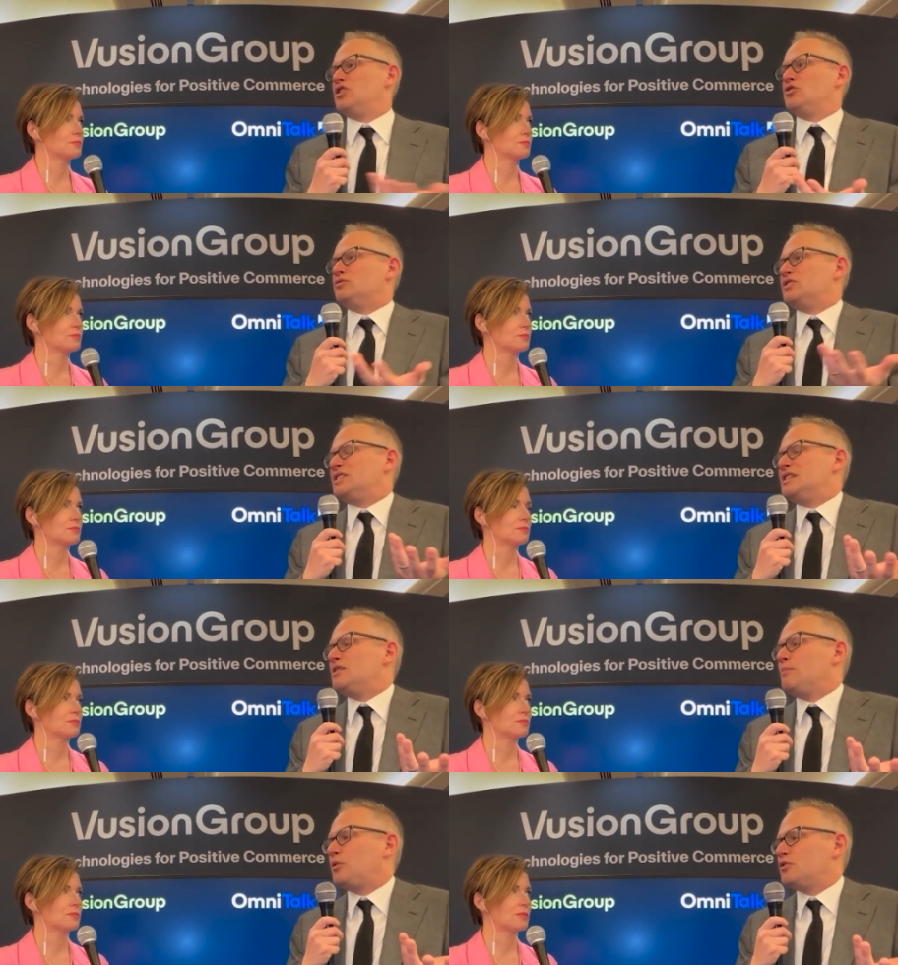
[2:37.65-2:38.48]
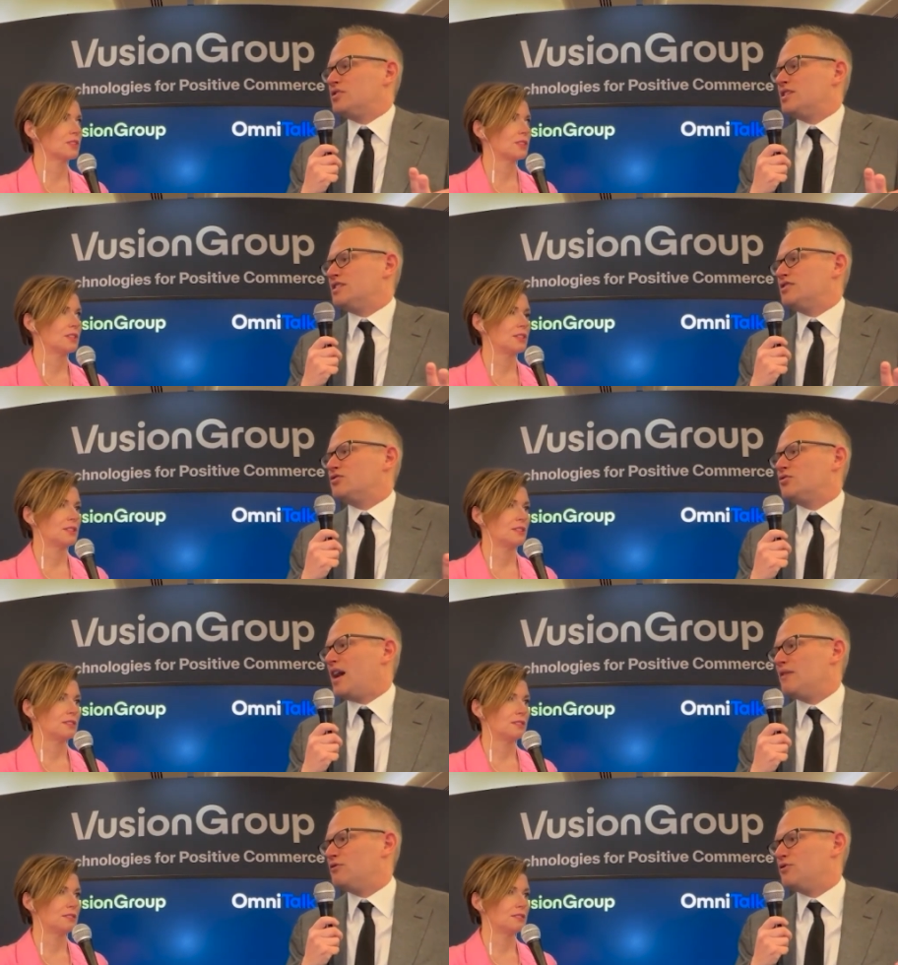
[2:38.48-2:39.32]
Speaker 1: You don't see the person at the
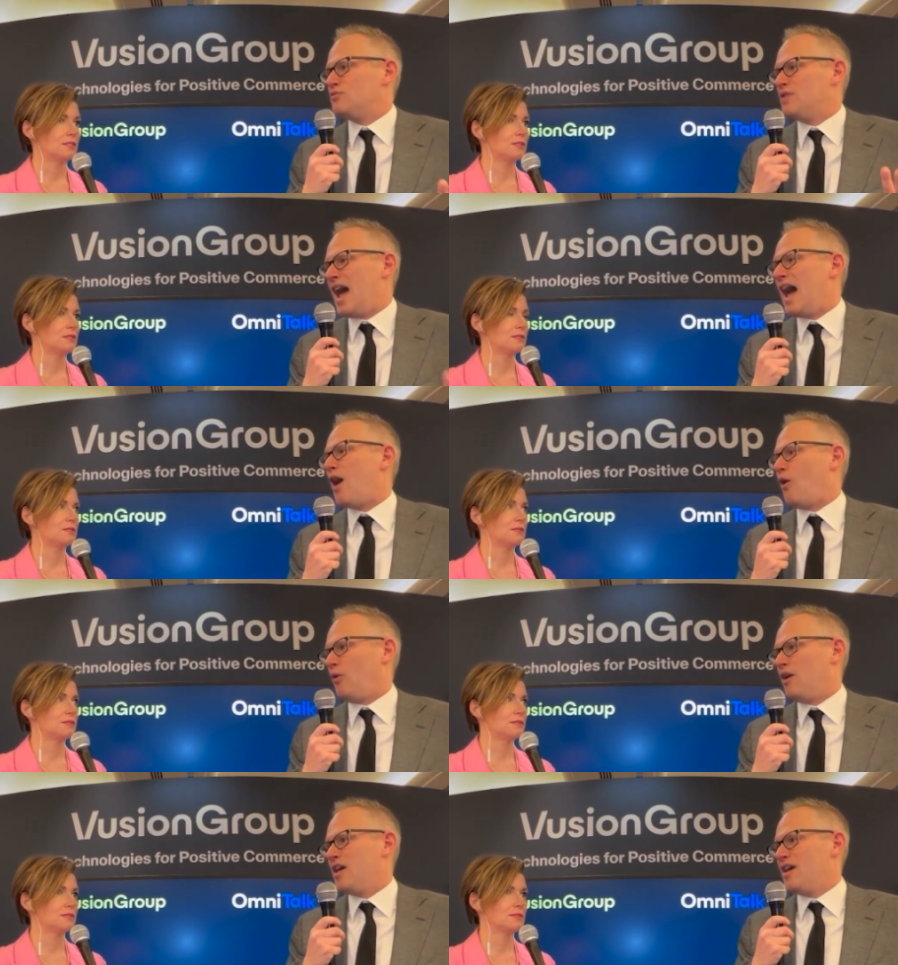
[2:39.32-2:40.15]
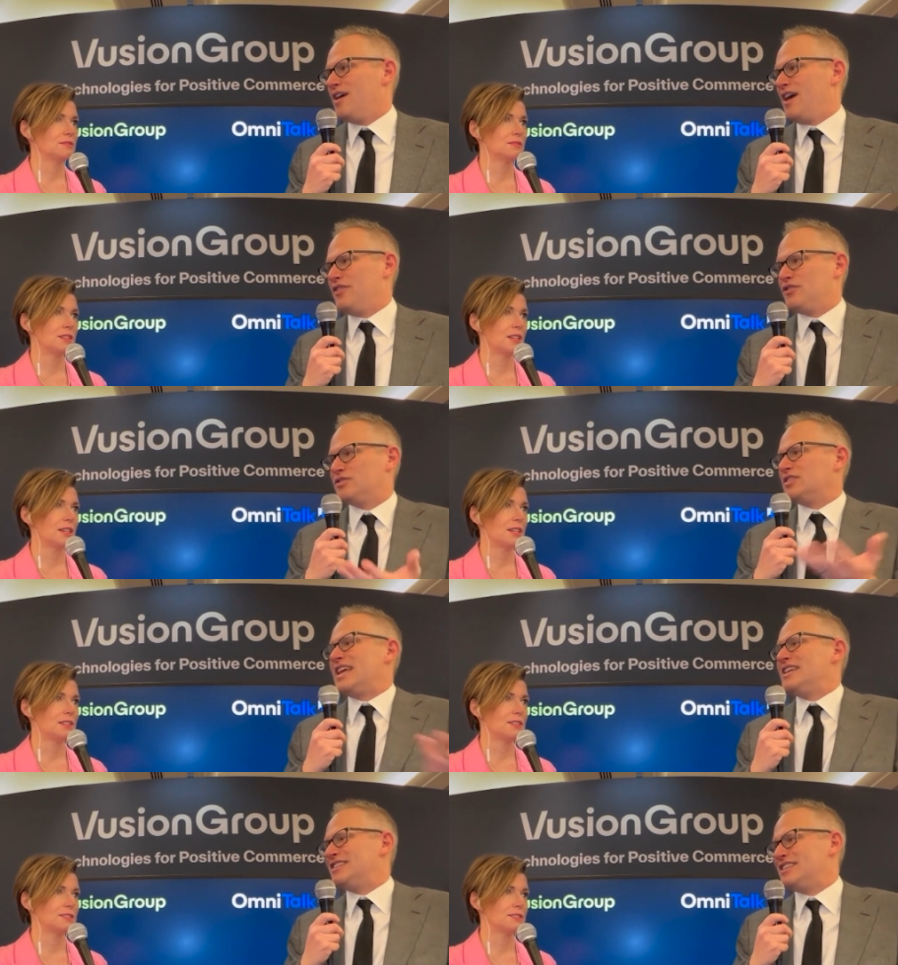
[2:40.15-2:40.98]
drive-through now, and there's
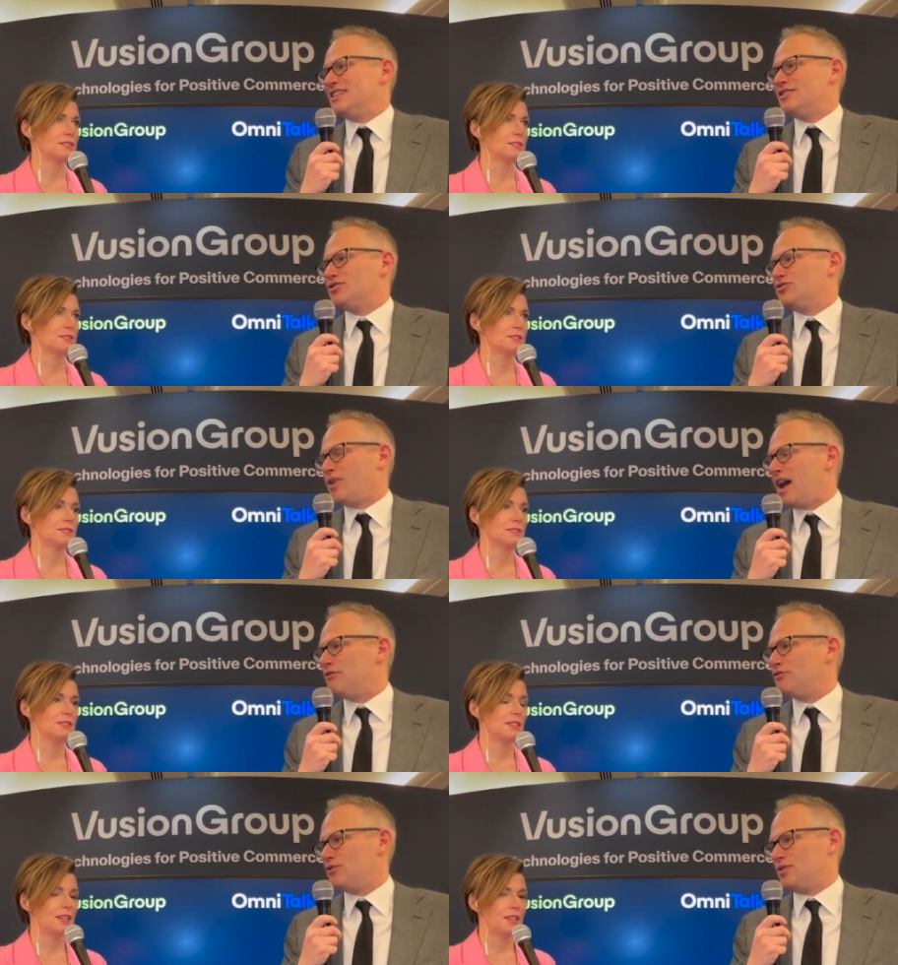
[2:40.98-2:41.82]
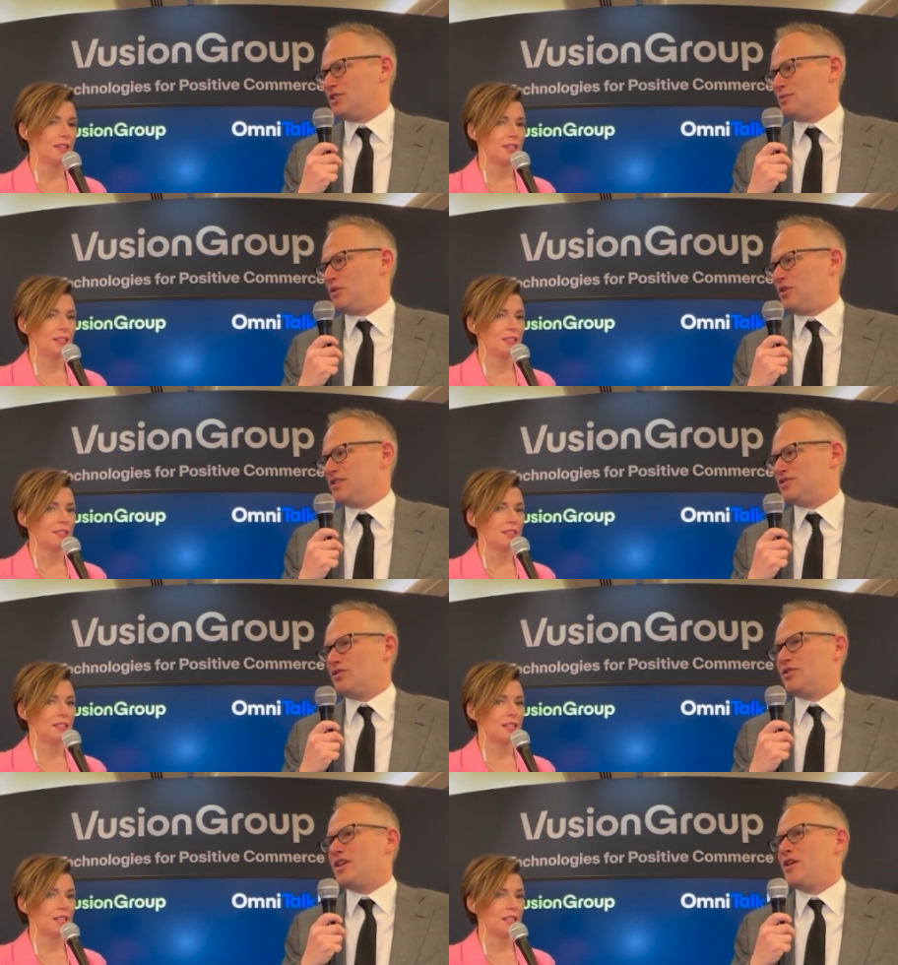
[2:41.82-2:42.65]
latency in the drive-through experience.
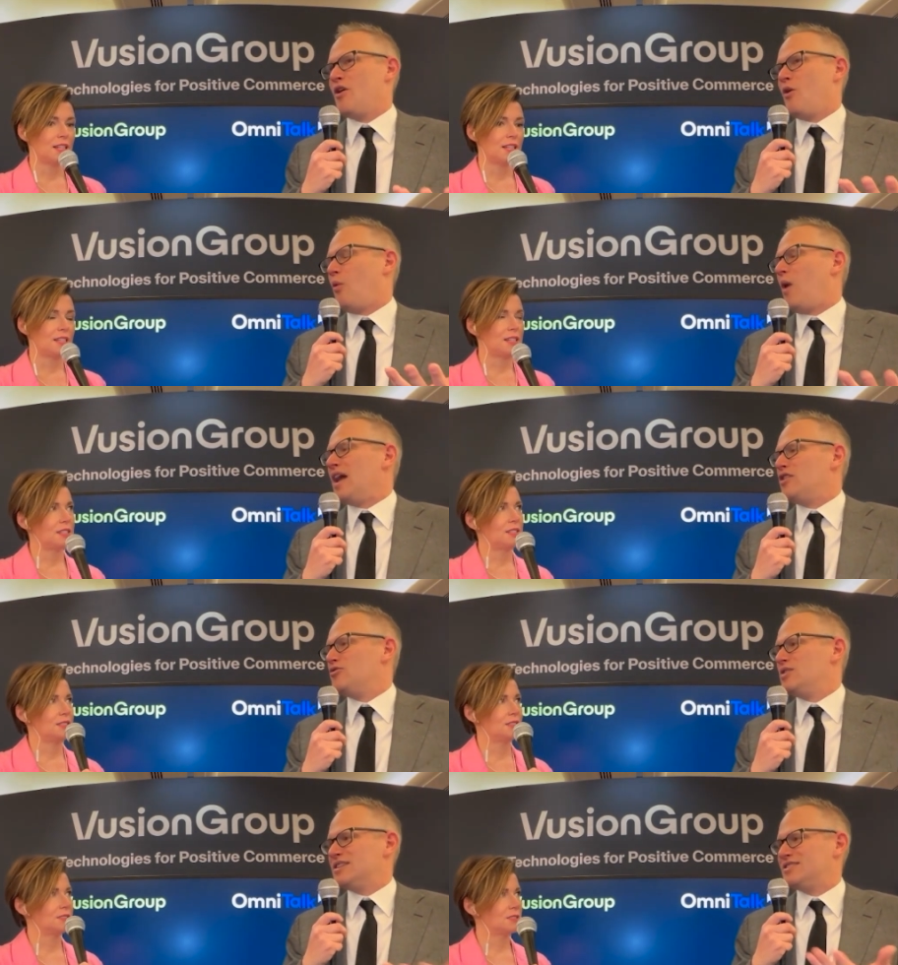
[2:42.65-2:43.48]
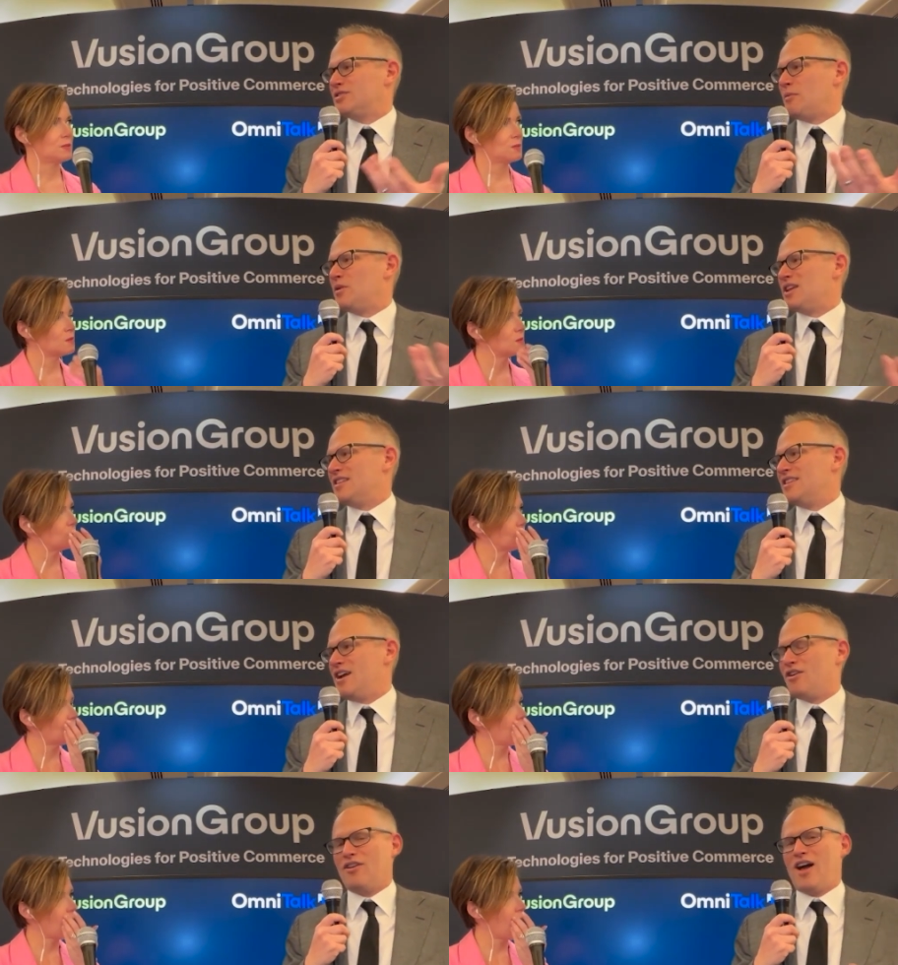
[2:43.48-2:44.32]
So like, why do you need somebody
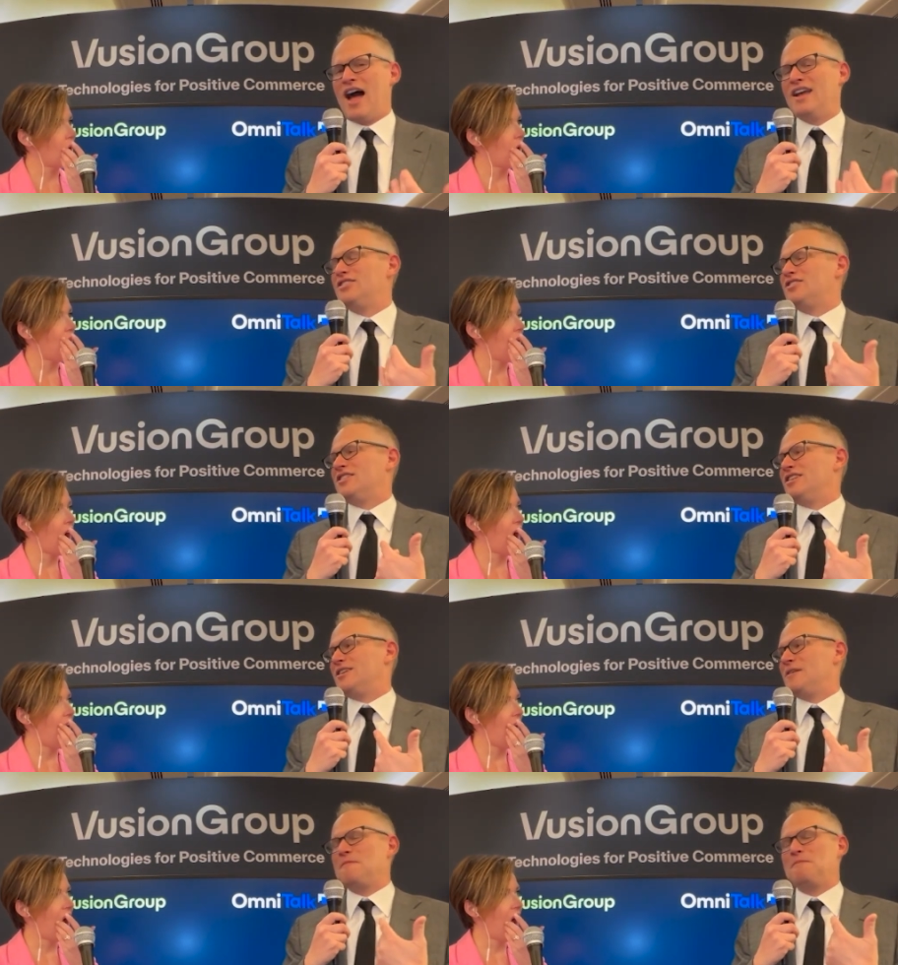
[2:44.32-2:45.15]
there? I just think